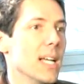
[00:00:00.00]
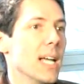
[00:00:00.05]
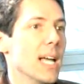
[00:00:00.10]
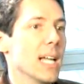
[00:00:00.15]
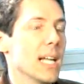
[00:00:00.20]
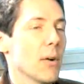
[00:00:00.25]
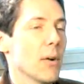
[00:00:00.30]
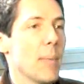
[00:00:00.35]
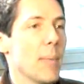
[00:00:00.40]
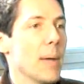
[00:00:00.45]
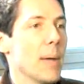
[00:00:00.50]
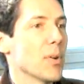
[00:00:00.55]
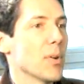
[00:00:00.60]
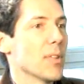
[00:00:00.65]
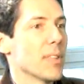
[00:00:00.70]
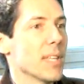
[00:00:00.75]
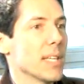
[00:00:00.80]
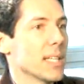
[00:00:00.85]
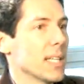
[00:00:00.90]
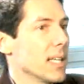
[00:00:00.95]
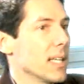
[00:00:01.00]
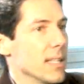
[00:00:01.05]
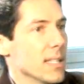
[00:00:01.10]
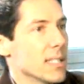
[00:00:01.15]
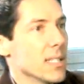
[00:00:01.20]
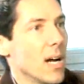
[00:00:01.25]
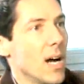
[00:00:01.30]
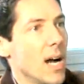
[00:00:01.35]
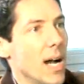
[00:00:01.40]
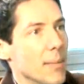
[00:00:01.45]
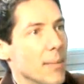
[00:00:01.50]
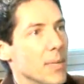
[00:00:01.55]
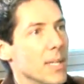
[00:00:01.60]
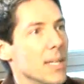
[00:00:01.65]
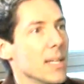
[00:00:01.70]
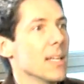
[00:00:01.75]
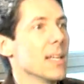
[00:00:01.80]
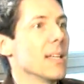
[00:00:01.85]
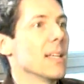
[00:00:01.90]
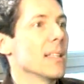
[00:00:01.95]
And I remember thinking at the time
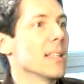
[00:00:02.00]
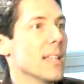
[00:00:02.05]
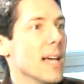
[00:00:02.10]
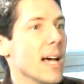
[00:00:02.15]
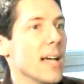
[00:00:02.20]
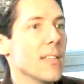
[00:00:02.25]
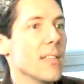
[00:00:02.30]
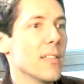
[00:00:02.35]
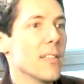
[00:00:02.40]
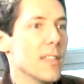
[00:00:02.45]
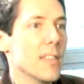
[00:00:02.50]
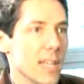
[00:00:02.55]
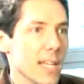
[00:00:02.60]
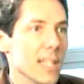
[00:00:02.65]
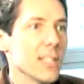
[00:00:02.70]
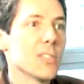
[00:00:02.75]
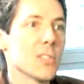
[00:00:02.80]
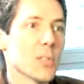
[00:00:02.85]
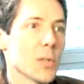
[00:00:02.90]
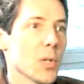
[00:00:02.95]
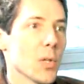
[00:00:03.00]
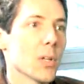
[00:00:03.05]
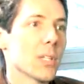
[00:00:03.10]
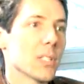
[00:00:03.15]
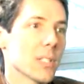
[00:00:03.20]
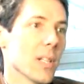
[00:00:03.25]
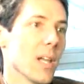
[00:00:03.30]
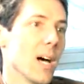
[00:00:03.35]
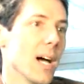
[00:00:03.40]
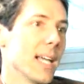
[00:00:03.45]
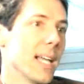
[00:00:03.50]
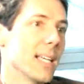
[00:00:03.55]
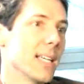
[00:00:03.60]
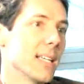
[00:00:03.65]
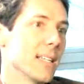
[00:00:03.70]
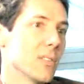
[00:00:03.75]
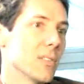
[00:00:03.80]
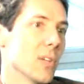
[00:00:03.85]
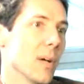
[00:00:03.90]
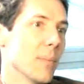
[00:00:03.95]
that this looks
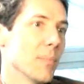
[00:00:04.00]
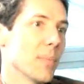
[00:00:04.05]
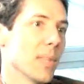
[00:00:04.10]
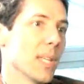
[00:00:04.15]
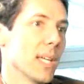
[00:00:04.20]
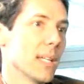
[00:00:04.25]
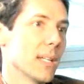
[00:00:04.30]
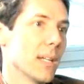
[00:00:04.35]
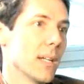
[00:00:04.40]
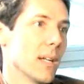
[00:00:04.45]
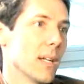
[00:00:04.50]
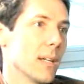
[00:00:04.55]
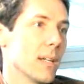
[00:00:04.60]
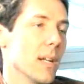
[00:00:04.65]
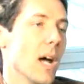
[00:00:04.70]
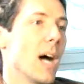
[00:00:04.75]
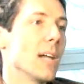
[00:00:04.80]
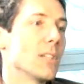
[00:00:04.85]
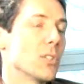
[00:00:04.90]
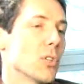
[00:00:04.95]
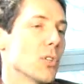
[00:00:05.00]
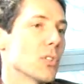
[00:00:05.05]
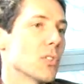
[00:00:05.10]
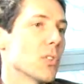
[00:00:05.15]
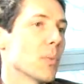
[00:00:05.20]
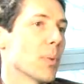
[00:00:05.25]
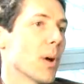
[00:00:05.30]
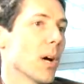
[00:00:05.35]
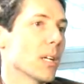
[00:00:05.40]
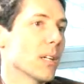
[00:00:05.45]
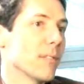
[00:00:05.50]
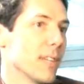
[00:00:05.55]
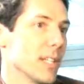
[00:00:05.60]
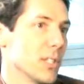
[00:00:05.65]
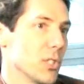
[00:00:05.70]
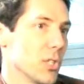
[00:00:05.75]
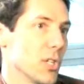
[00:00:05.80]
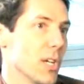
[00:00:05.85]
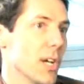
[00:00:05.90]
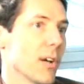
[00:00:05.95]
like something not just the product of
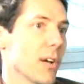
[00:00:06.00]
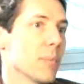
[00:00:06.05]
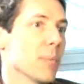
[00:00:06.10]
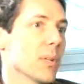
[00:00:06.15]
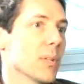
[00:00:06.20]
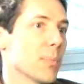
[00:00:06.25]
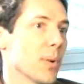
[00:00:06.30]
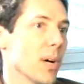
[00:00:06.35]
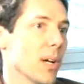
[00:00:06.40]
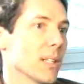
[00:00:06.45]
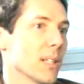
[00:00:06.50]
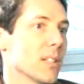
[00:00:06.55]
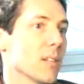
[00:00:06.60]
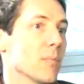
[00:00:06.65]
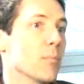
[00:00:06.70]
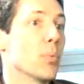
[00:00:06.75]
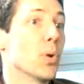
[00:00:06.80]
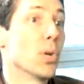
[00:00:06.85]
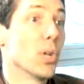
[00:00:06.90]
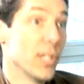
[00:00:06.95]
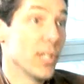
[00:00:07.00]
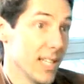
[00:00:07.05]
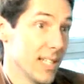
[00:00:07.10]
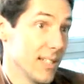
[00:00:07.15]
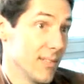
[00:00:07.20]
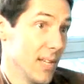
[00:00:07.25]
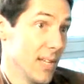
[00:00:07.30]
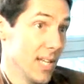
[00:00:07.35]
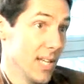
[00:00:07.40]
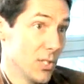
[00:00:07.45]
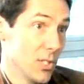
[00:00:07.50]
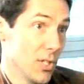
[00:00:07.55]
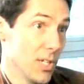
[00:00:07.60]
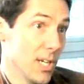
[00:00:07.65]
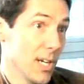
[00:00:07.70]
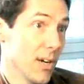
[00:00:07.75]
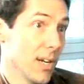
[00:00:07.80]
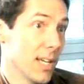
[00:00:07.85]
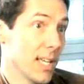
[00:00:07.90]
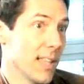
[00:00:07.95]
engineering, but the product of brilliant
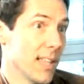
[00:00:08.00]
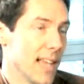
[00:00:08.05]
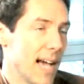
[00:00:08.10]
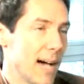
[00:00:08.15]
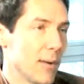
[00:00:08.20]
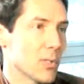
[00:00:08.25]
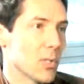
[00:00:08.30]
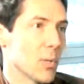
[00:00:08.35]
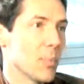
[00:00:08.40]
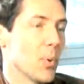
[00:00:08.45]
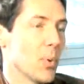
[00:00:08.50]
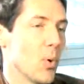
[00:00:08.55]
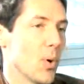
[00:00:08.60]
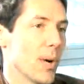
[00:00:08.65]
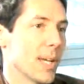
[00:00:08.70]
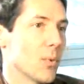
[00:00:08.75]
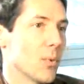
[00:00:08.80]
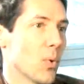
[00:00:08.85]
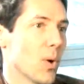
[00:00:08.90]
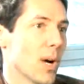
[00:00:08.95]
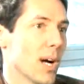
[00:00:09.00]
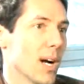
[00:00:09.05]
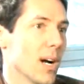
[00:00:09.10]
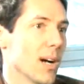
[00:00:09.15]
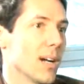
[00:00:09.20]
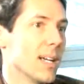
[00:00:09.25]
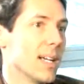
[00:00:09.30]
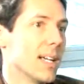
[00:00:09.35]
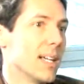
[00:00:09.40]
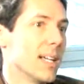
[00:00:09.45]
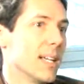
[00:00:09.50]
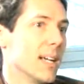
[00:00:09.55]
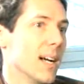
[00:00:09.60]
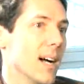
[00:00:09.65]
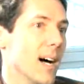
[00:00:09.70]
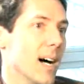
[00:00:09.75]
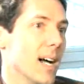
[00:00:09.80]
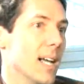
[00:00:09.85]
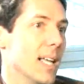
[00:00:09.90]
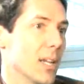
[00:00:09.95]
engineering. And that was the point where
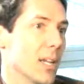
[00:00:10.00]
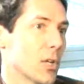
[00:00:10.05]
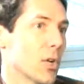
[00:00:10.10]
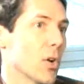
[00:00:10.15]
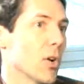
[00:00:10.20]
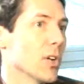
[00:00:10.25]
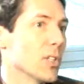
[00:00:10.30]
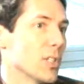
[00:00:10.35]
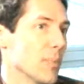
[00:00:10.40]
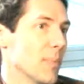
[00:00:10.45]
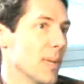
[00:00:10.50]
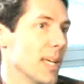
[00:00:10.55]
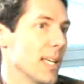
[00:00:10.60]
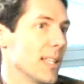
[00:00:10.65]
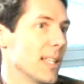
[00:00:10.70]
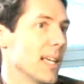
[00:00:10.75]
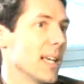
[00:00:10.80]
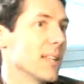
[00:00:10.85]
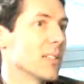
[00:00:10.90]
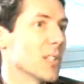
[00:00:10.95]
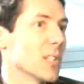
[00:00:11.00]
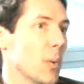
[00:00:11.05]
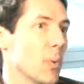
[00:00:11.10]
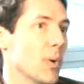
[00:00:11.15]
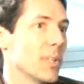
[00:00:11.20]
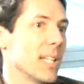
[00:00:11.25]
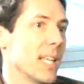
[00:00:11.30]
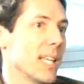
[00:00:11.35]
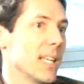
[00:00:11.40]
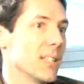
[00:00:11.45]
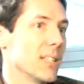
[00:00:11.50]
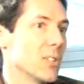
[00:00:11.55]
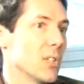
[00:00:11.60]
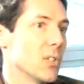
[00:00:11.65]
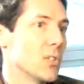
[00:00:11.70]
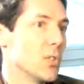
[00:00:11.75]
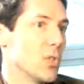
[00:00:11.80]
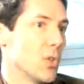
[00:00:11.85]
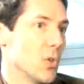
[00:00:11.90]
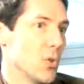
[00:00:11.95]
uh, it occurred to me that someone needed
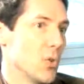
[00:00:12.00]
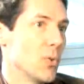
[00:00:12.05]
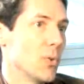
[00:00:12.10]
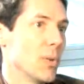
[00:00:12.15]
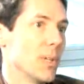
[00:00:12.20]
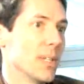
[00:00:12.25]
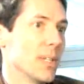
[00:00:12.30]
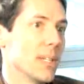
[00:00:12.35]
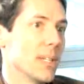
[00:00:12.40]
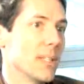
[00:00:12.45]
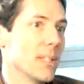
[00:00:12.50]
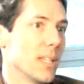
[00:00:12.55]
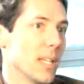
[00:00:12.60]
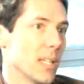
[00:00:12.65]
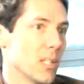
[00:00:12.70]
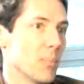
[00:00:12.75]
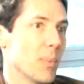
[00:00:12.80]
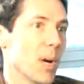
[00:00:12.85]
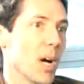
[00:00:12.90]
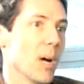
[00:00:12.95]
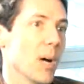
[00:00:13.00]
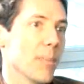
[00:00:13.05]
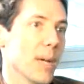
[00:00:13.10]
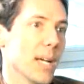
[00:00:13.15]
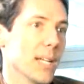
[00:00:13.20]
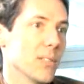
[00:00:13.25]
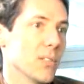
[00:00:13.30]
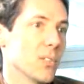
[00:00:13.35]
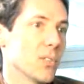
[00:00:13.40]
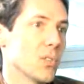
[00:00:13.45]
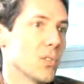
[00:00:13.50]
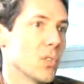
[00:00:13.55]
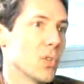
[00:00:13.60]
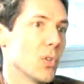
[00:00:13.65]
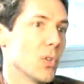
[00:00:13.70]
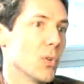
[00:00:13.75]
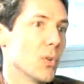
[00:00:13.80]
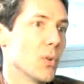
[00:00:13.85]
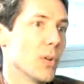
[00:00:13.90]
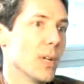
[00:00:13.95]
to do the experiments
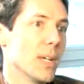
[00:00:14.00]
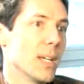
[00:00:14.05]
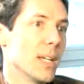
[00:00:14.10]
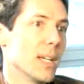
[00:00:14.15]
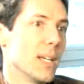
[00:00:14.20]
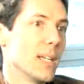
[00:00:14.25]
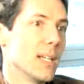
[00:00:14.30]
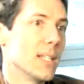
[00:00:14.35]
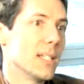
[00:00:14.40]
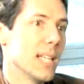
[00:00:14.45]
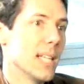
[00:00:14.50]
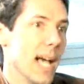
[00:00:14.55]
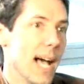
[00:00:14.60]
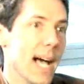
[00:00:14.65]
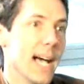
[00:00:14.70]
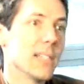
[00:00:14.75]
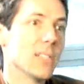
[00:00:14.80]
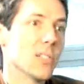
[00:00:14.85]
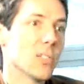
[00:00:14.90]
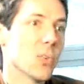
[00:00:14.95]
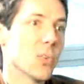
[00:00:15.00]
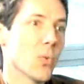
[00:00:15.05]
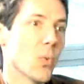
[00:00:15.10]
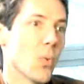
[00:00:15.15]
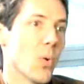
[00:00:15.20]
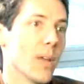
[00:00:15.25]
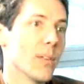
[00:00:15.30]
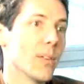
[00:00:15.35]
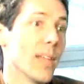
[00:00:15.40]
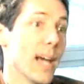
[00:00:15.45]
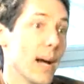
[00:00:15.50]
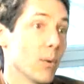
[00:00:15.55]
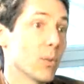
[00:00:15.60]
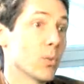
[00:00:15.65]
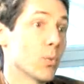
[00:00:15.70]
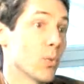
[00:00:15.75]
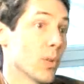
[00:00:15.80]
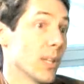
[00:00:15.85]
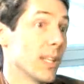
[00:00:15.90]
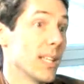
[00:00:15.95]
to test whether that
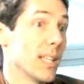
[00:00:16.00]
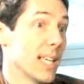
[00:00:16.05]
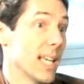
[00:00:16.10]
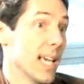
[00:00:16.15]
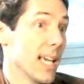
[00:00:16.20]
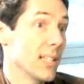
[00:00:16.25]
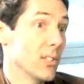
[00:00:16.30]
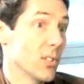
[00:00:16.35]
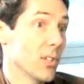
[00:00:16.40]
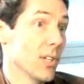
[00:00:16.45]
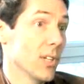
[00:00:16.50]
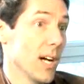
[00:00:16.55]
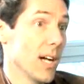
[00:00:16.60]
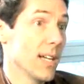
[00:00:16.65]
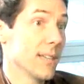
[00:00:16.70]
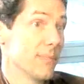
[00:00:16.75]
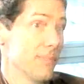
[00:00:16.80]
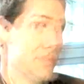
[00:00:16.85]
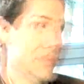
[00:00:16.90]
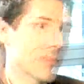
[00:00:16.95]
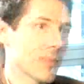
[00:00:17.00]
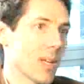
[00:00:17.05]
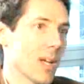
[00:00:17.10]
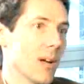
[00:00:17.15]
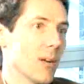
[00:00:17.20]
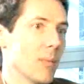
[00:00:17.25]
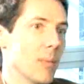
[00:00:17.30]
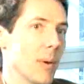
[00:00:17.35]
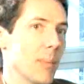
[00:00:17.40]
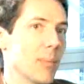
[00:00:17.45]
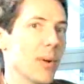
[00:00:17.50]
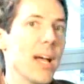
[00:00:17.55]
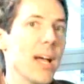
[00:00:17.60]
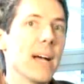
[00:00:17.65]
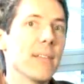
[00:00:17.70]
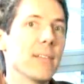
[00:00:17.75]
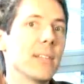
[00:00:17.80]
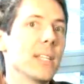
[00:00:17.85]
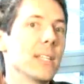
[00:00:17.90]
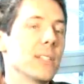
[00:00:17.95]
was really the case or not. I remember
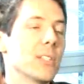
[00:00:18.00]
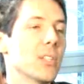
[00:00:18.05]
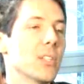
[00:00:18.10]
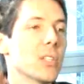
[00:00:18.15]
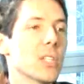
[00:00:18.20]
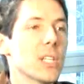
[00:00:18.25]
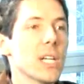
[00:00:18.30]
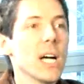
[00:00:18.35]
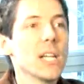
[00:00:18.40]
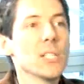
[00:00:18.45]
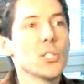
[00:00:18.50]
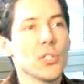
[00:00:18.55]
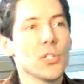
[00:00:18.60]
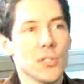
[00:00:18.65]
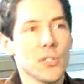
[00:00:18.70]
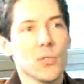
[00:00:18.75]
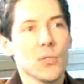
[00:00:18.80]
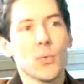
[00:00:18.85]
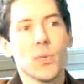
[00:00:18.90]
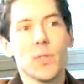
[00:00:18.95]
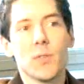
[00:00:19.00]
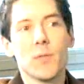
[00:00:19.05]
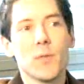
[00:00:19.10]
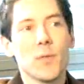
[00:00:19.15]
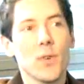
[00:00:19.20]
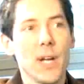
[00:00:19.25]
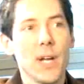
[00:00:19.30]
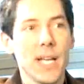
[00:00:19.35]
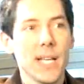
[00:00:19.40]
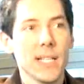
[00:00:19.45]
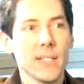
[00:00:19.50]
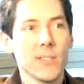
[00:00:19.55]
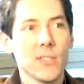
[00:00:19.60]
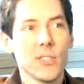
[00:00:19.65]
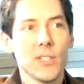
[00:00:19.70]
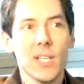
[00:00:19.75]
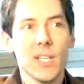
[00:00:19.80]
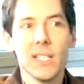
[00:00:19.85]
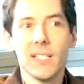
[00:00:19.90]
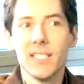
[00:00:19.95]
having these discussions with
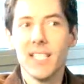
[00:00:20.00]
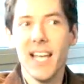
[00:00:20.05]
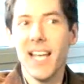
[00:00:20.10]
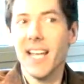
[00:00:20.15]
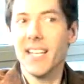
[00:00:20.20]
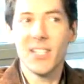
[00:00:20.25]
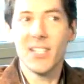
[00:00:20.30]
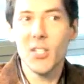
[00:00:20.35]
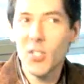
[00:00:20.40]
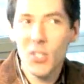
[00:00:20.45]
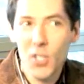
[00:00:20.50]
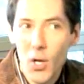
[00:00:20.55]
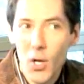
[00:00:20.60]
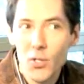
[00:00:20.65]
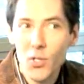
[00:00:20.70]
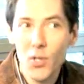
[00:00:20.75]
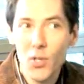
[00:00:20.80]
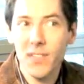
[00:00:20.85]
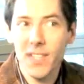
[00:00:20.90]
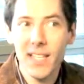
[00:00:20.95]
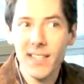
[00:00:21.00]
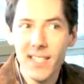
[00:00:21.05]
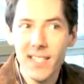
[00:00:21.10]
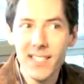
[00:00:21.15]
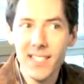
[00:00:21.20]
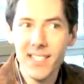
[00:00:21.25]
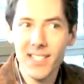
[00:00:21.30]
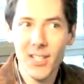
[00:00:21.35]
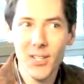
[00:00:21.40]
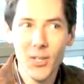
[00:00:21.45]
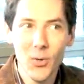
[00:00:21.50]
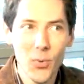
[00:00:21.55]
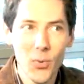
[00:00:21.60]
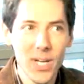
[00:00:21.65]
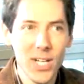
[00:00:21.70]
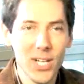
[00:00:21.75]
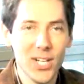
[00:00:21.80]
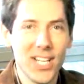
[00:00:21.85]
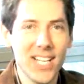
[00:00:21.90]
friends and saying, "Don't you think this is a little weird?"